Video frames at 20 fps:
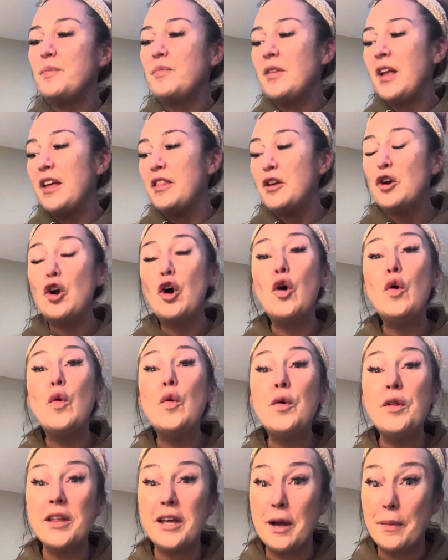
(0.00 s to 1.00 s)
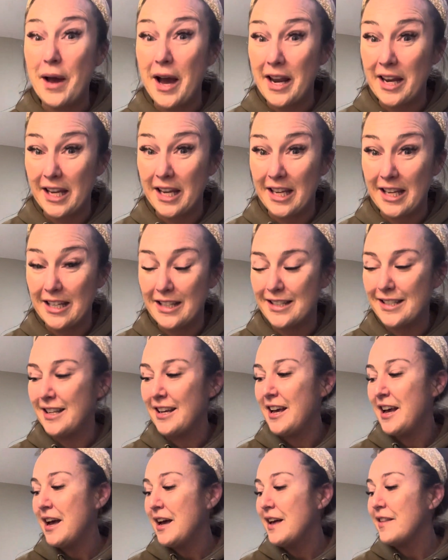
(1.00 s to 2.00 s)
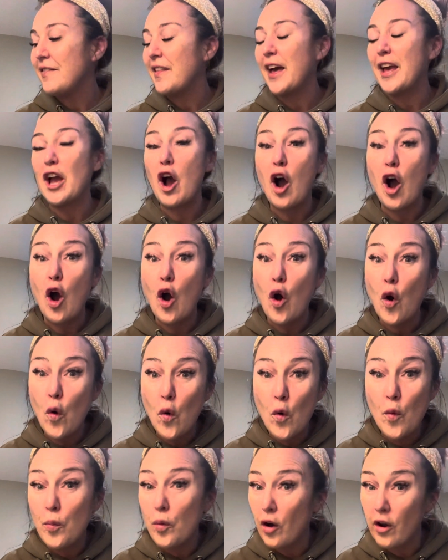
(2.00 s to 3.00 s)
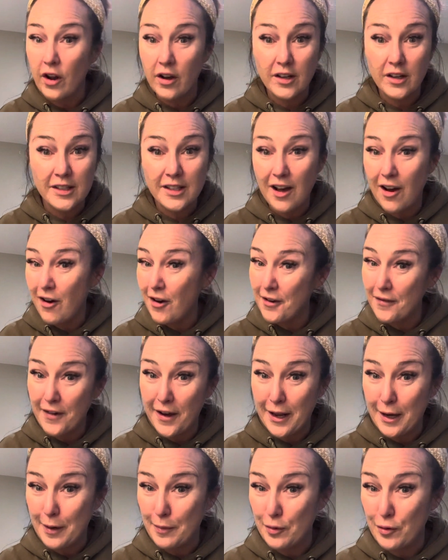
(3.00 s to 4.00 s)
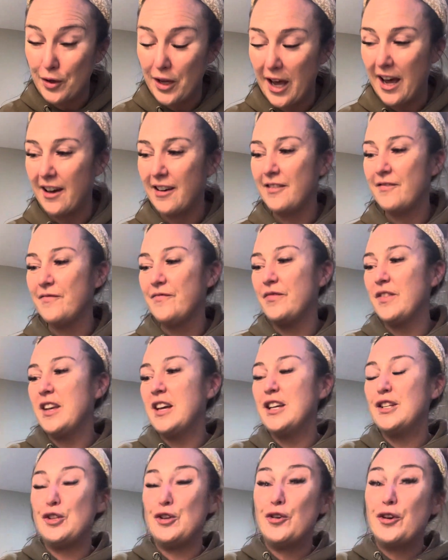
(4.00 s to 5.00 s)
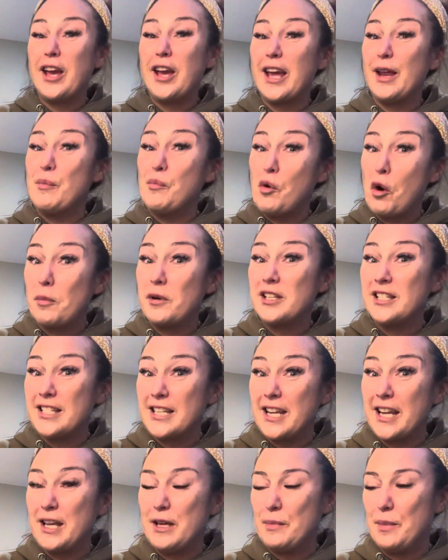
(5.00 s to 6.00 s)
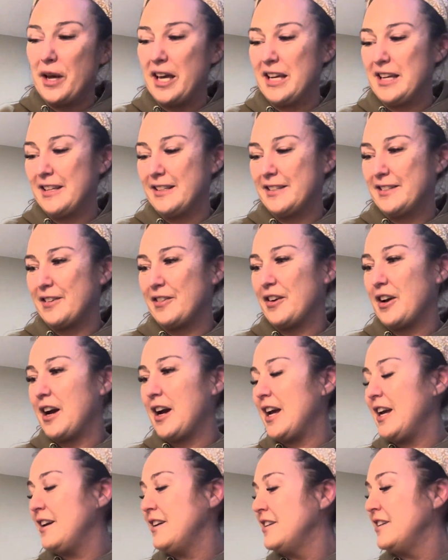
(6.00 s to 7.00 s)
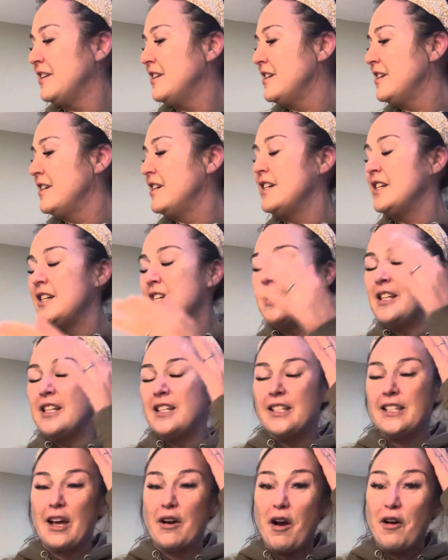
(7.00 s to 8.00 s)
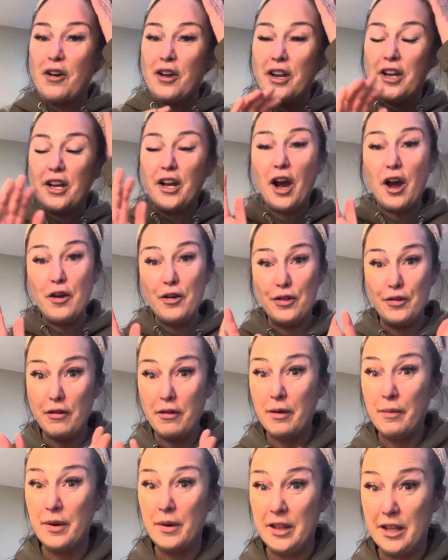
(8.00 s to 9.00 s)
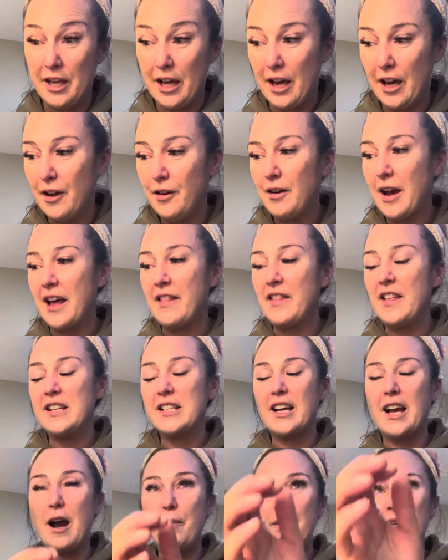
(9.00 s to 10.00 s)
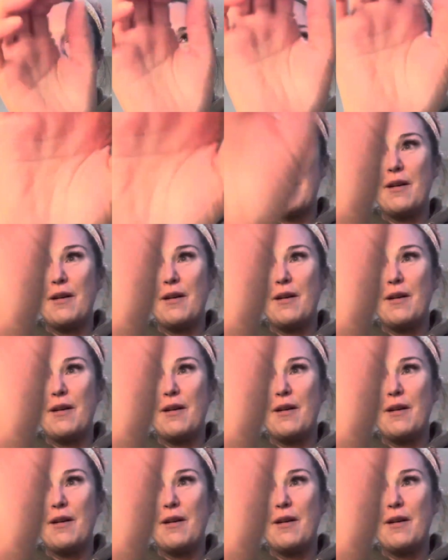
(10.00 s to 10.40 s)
And the cool thing about it is they are all products that aren't available yet, so you're getting proper sneak peeks. Okay. So I'm going to go through it with you, and there's a couple of scents.